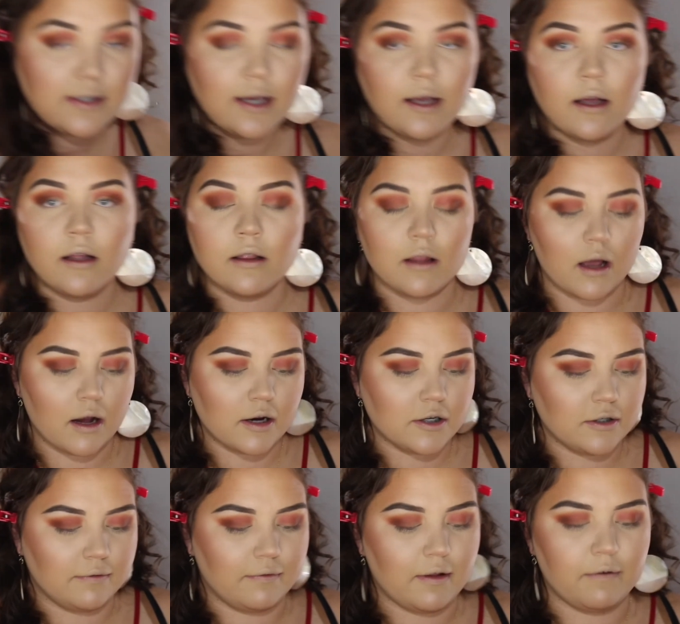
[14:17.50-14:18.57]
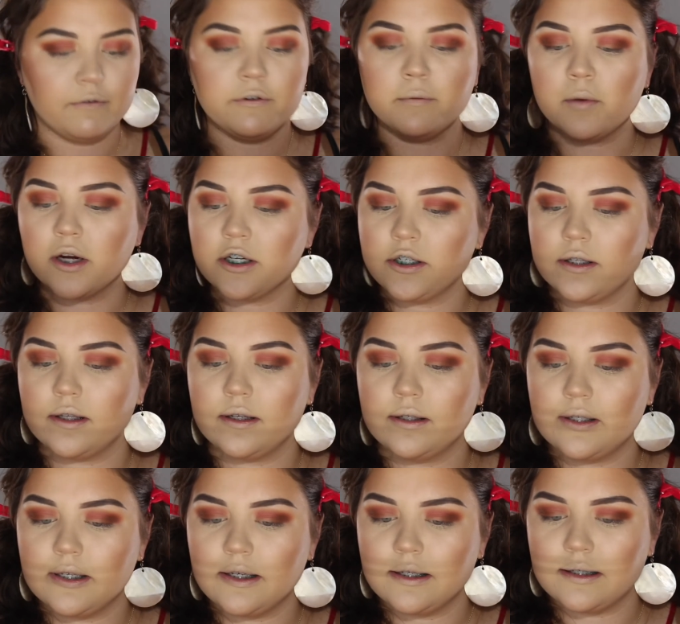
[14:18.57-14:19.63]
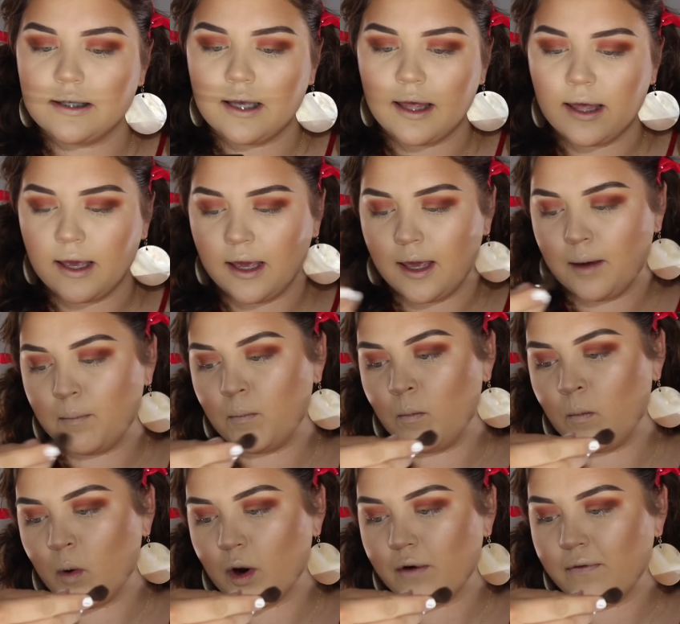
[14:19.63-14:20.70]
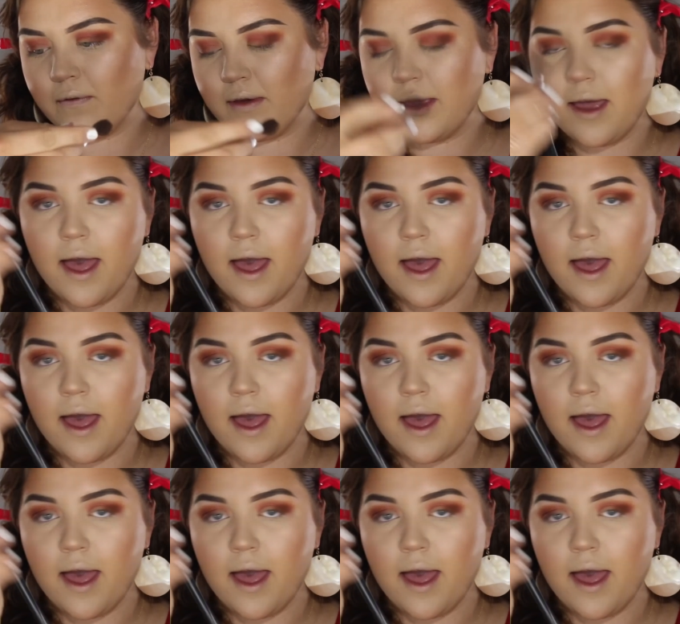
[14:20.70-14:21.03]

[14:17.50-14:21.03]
take a large fluffy brush. This is a Morphe